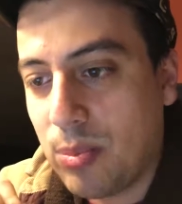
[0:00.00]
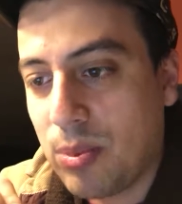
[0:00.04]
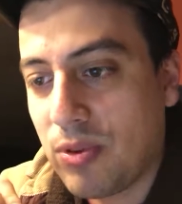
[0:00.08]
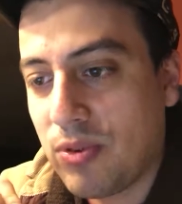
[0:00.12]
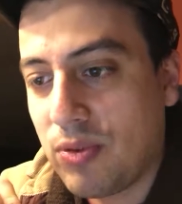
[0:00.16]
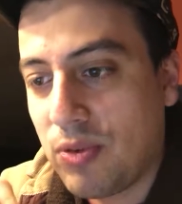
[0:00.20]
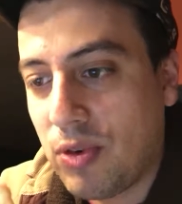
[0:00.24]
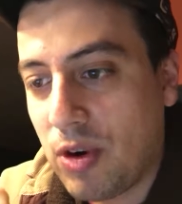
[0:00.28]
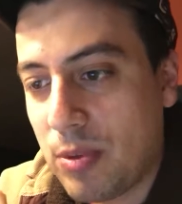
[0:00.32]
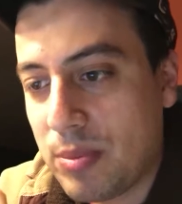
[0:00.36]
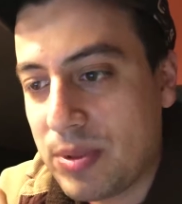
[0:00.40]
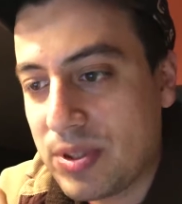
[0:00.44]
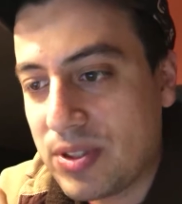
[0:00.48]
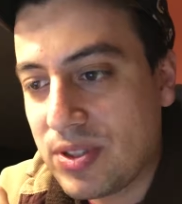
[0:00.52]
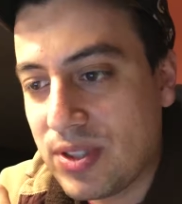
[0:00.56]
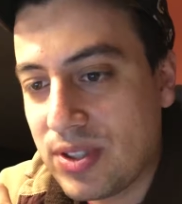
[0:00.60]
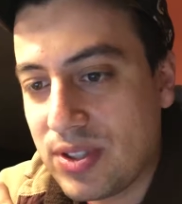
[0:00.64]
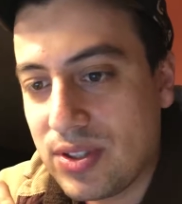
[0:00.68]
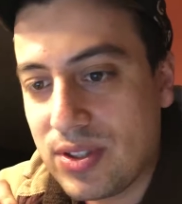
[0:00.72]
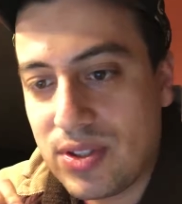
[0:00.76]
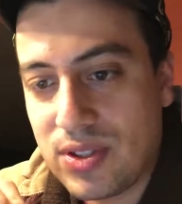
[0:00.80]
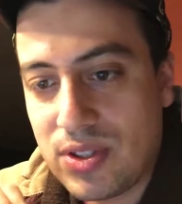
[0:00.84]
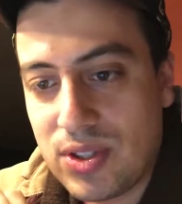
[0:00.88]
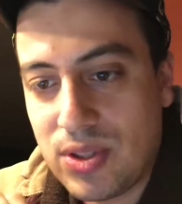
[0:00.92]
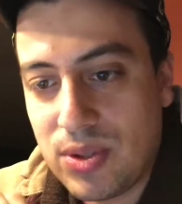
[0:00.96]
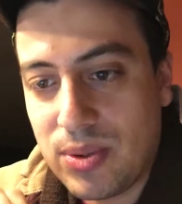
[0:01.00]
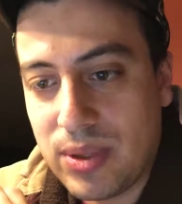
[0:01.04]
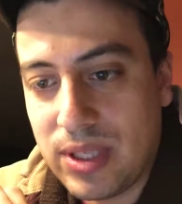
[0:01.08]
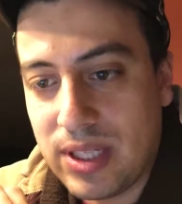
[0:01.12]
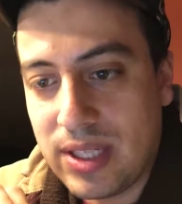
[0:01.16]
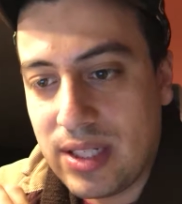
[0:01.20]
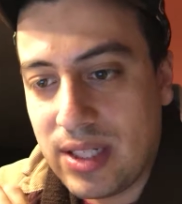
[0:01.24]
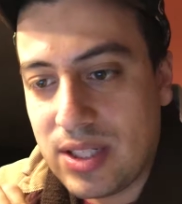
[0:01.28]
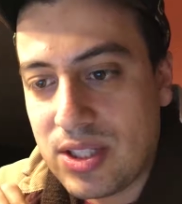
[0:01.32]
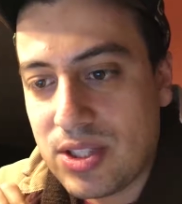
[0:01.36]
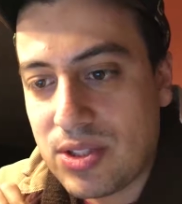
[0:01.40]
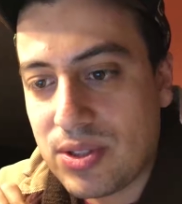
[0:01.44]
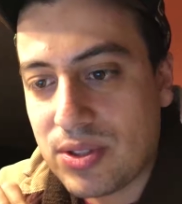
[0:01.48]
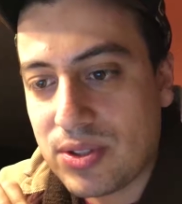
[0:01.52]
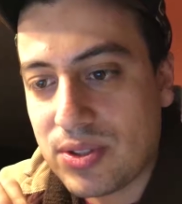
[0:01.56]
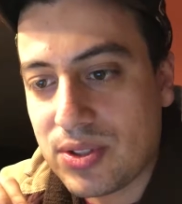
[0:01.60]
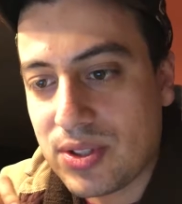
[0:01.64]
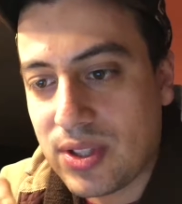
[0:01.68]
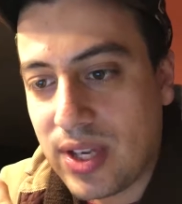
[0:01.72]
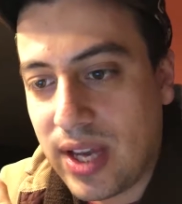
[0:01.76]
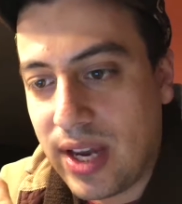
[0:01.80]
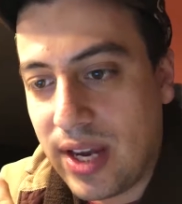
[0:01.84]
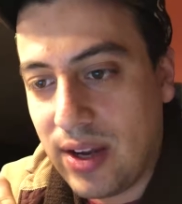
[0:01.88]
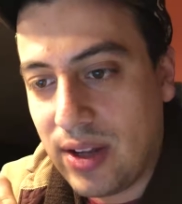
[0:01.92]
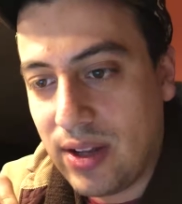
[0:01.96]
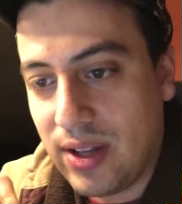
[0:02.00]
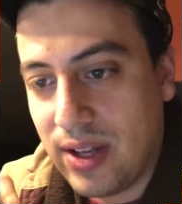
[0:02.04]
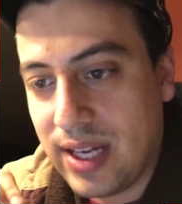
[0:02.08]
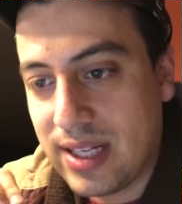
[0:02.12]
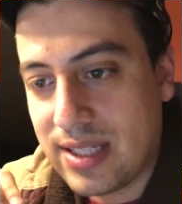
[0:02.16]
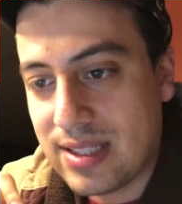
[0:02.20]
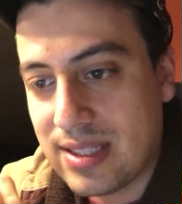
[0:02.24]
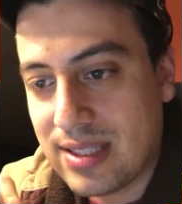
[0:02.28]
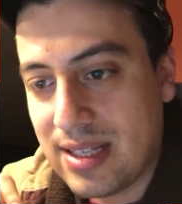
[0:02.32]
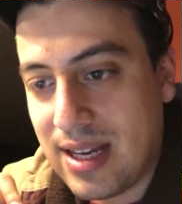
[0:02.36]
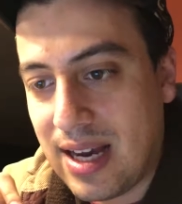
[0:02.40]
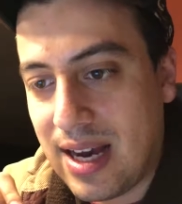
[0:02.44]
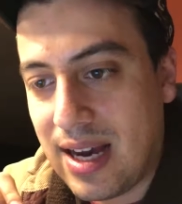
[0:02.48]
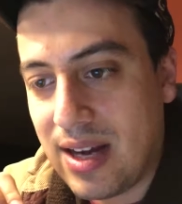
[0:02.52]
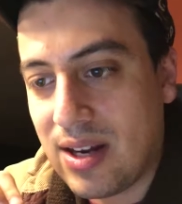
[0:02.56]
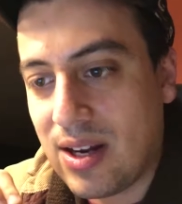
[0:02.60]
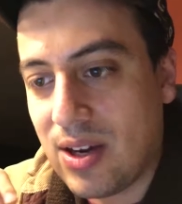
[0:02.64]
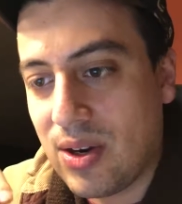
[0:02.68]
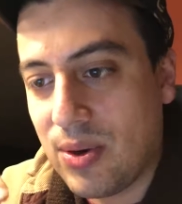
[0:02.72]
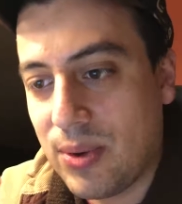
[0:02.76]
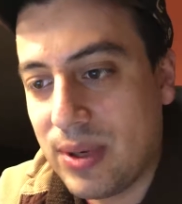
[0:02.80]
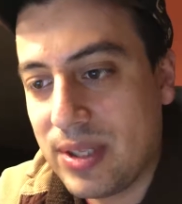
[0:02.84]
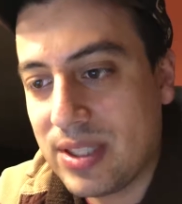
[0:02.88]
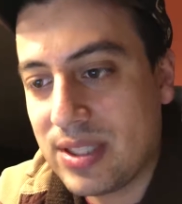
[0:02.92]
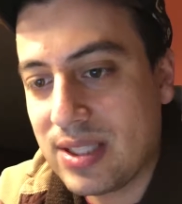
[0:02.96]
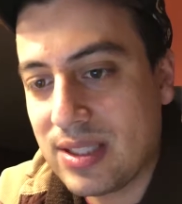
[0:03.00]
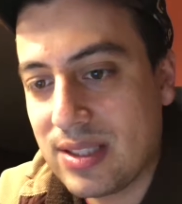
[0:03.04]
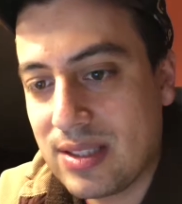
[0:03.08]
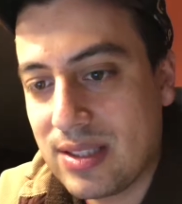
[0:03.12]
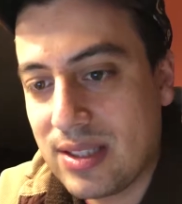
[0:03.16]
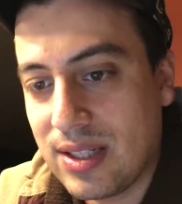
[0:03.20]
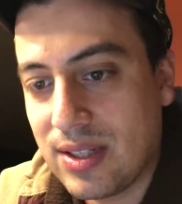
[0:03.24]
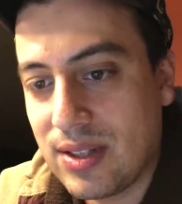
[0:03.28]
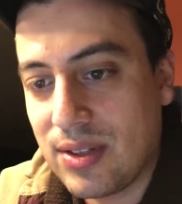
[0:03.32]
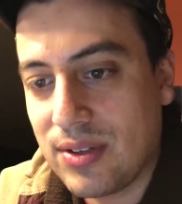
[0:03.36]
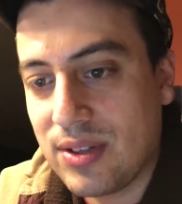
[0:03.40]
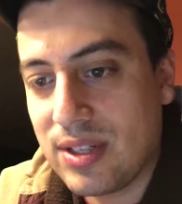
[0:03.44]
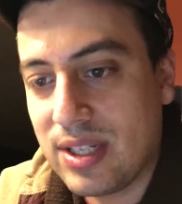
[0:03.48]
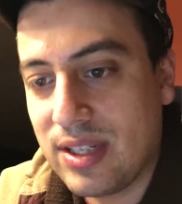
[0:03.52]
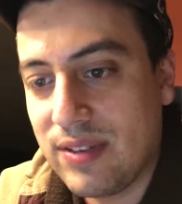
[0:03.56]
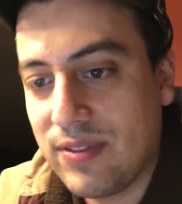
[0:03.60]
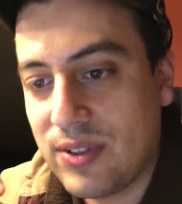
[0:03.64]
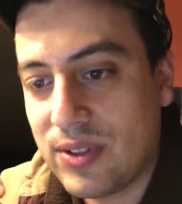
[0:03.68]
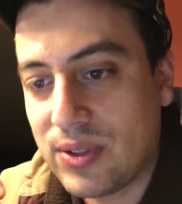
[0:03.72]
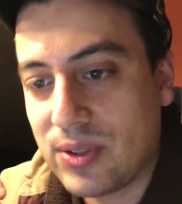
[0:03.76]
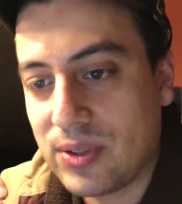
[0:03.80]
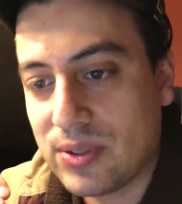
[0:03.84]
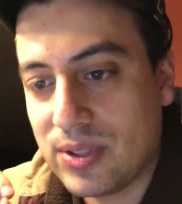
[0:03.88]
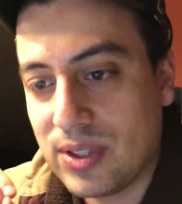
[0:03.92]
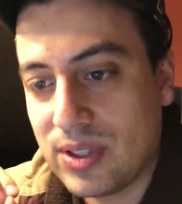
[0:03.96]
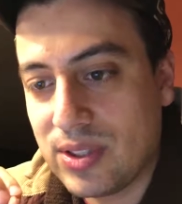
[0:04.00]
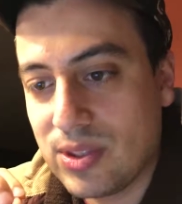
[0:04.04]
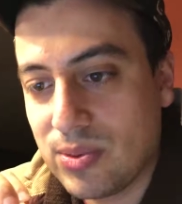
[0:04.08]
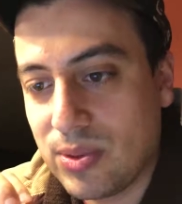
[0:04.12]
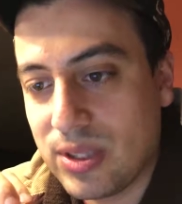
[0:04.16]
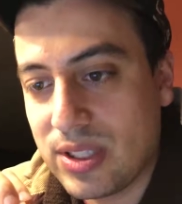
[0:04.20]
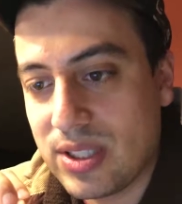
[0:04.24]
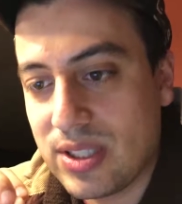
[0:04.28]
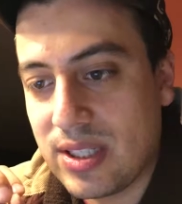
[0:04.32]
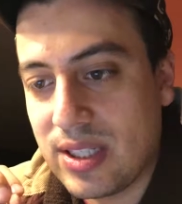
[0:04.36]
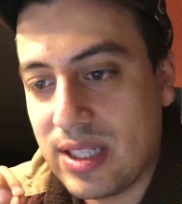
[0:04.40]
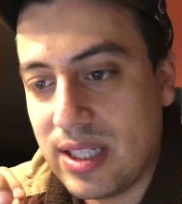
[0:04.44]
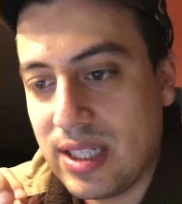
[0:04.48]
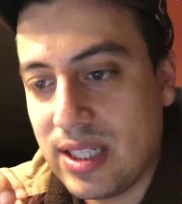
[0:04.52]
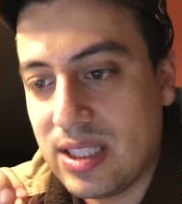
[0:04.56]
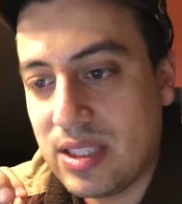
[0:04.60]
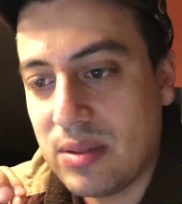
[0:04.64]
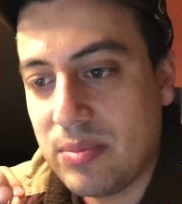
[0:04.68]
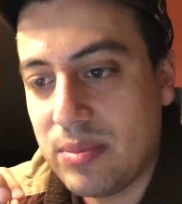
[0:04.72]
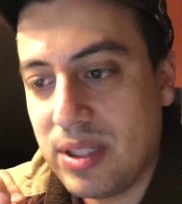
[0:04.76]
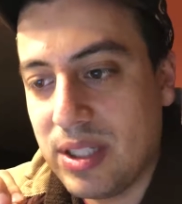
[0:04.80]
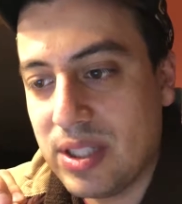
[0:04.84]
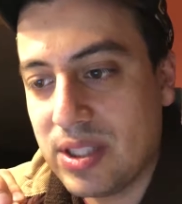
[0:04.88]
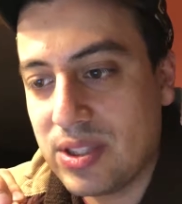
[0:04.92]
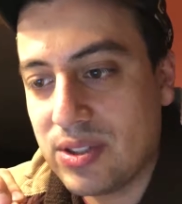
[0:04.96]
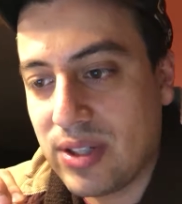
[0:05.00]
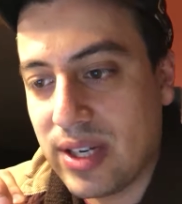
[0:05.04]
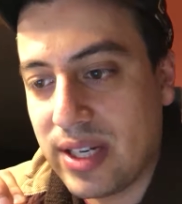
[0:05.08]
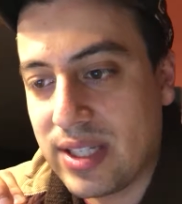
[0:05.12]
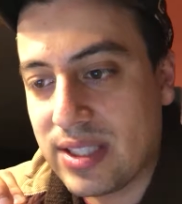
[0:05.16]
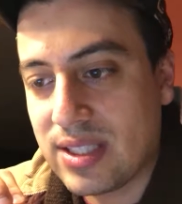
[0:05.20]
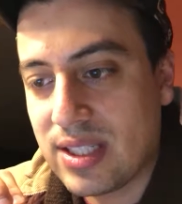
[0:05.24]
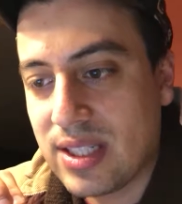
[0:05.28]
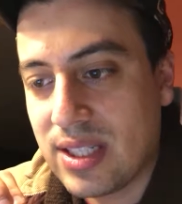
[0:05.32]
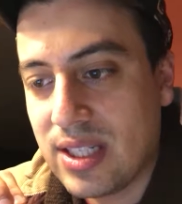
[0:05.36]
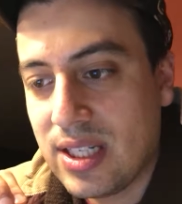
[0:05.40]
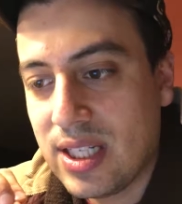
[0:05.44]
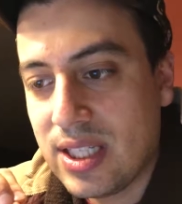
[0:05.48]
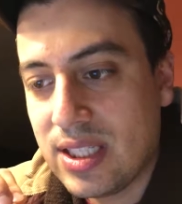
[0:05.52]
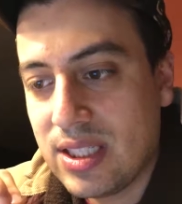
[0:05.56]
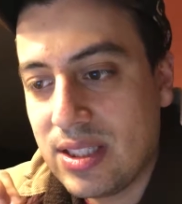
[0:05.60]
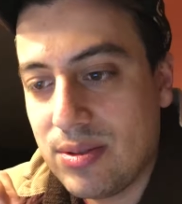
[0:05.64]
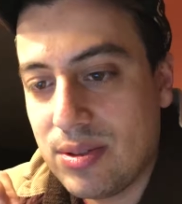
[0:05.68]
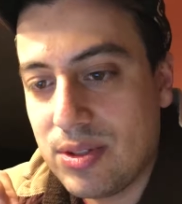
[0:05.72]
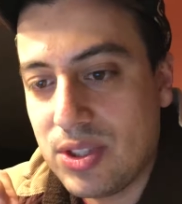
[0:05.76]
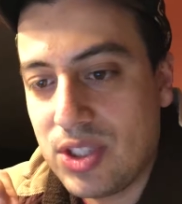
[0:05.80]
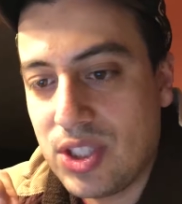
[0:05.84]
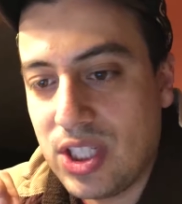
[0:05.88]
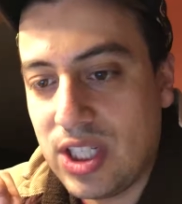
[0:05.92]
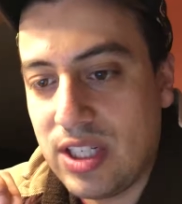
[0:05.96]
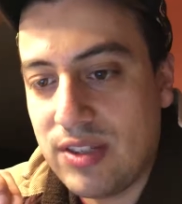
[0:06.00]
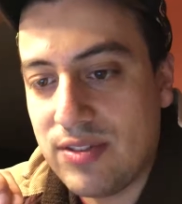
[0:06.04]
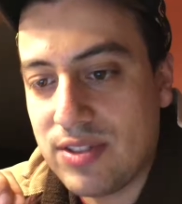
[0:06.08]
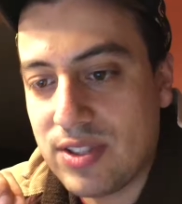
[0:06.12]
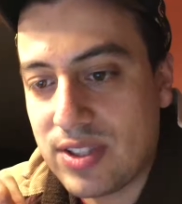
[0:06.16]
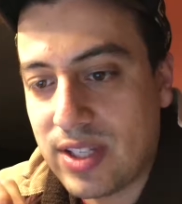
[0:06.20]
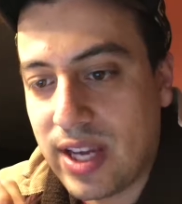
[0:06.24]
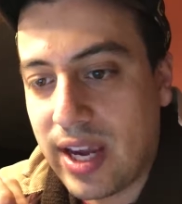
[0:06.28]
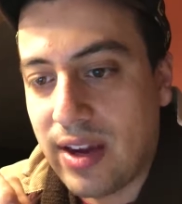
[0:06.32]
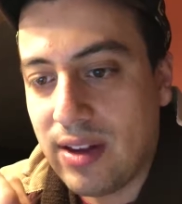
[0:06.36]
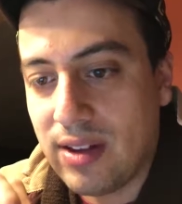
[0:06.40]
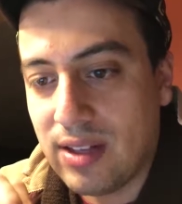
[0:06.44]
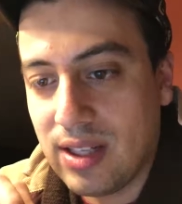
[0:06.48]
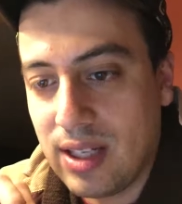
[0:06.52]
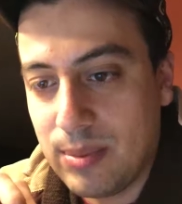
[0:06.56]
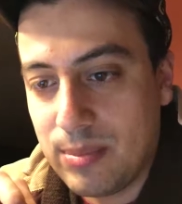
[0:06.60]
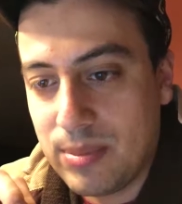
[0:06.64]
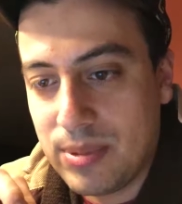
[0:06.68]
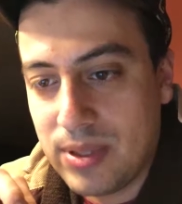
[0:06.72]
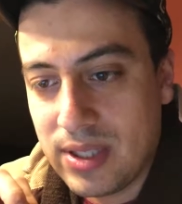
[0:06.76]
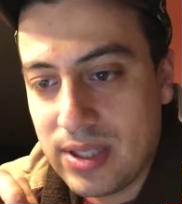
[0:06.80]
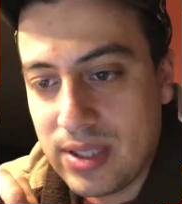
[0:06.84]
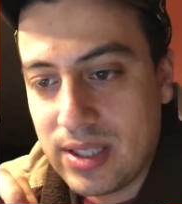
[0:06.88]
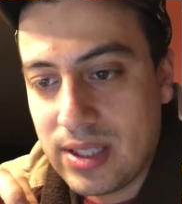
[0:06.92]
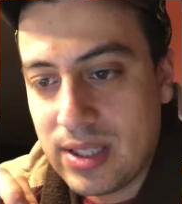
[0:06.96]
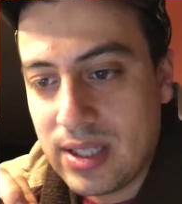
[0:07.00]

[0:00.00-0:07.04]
performances to an industrial scale has not always considered the difficulties which need to be addressed to achieve scale up.